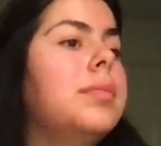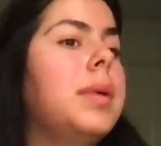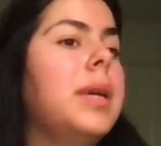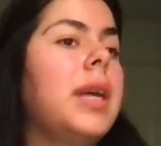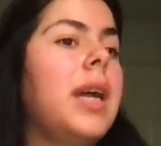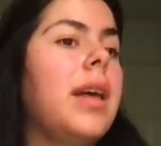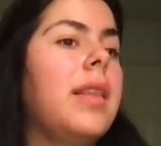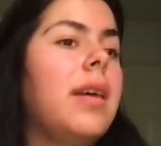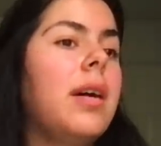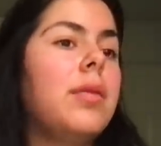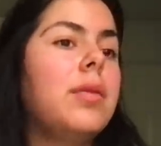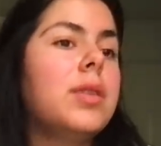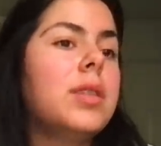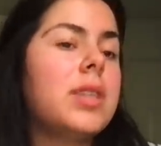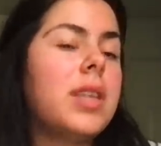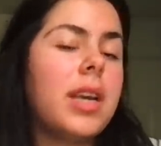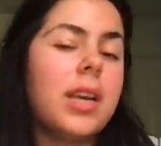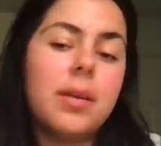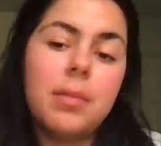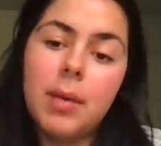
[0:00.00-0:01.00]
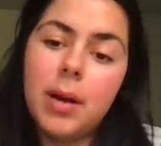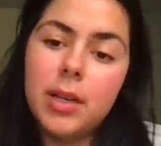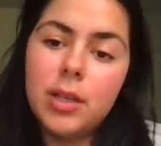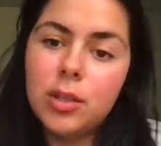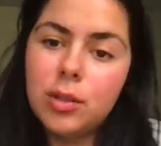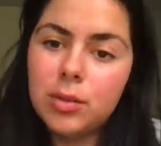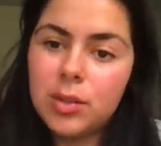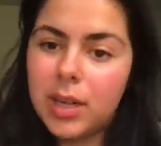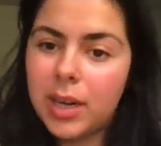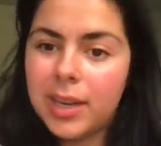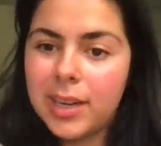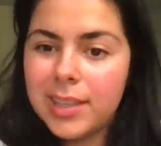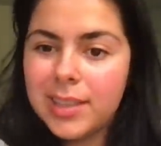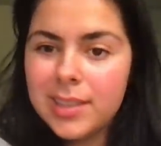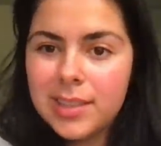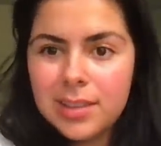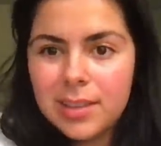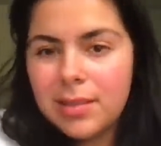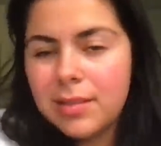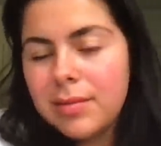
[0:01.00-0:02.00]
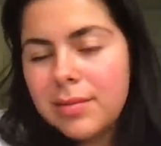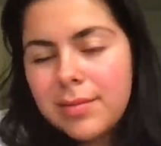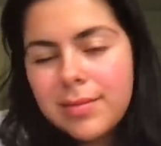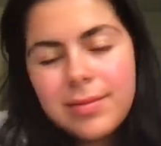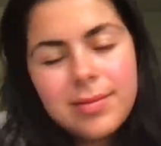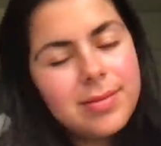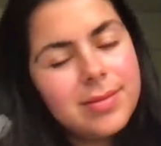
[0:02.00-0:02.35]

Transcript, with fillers: yeah, that was like my 2 seconds of